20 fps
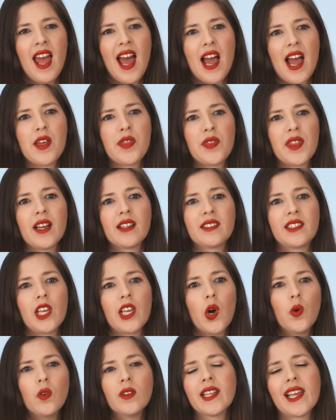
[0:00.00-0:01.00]
I think
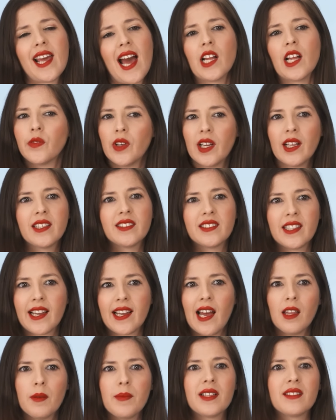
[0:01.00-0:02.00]
the only
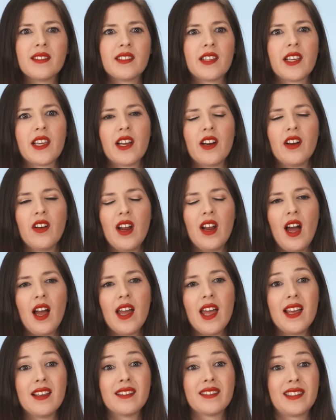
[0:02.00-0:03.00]
unrealistic elements here
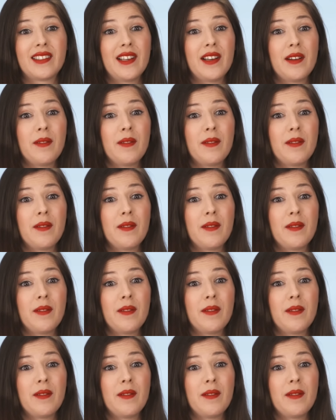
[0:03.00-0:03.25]
is